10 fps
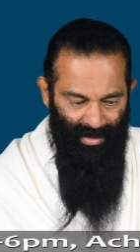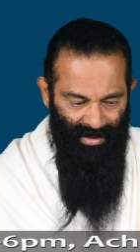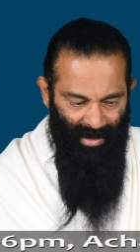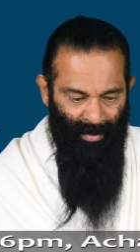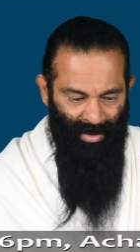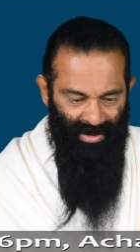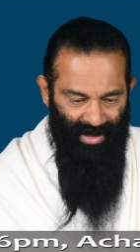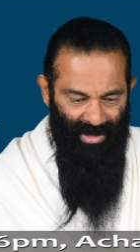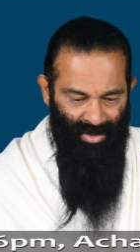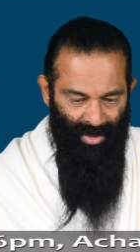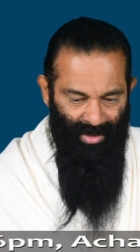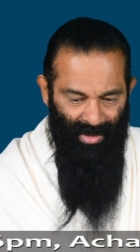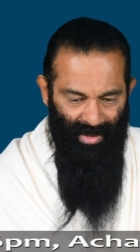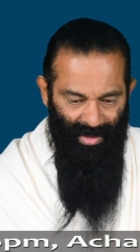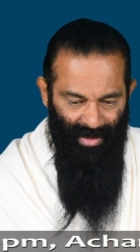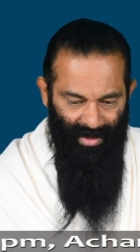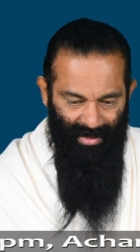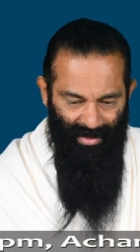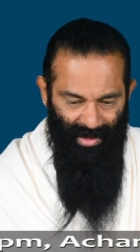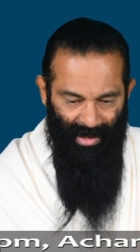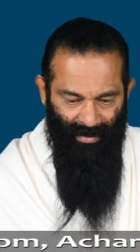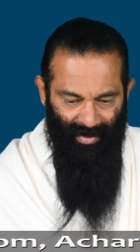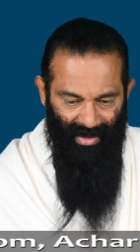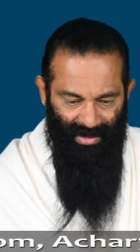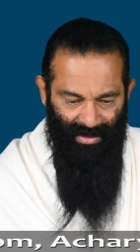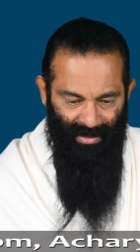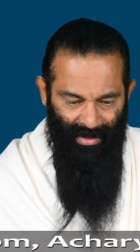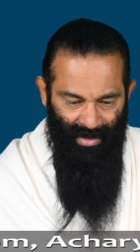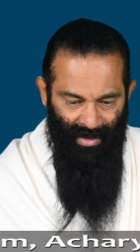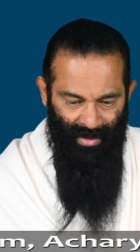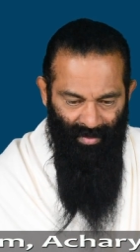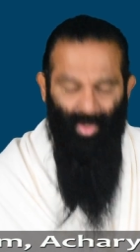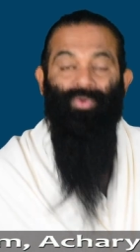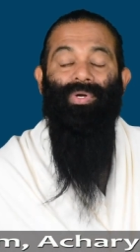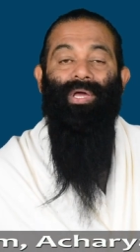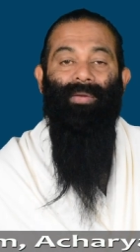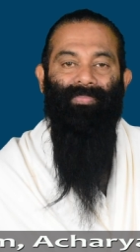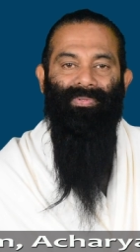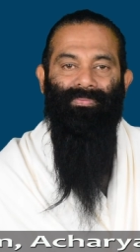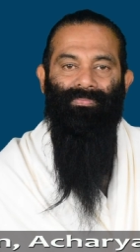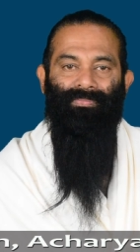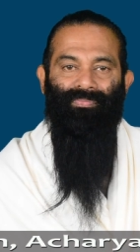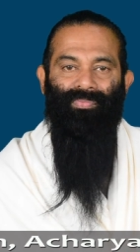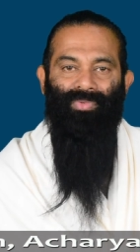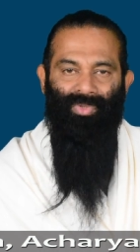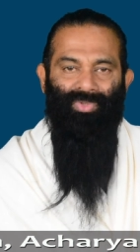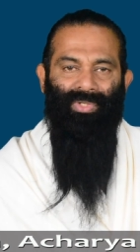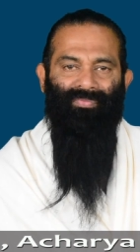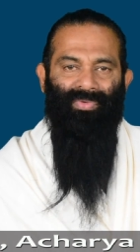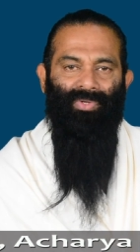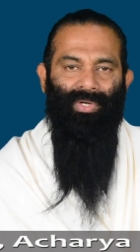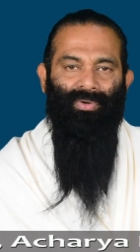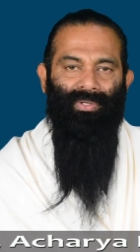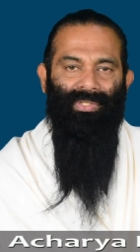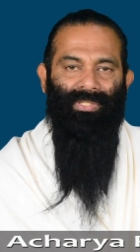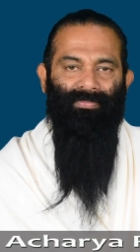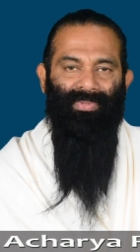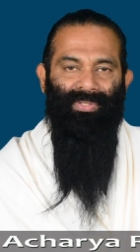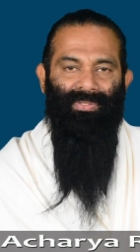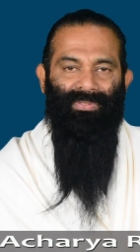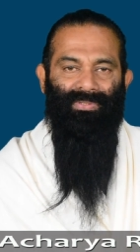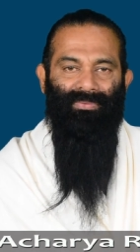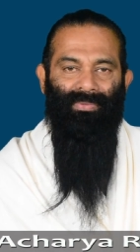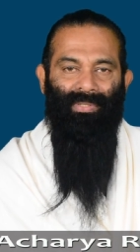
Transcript: Suppose it has not taken place, what would have happened? Do you think we could have got independence?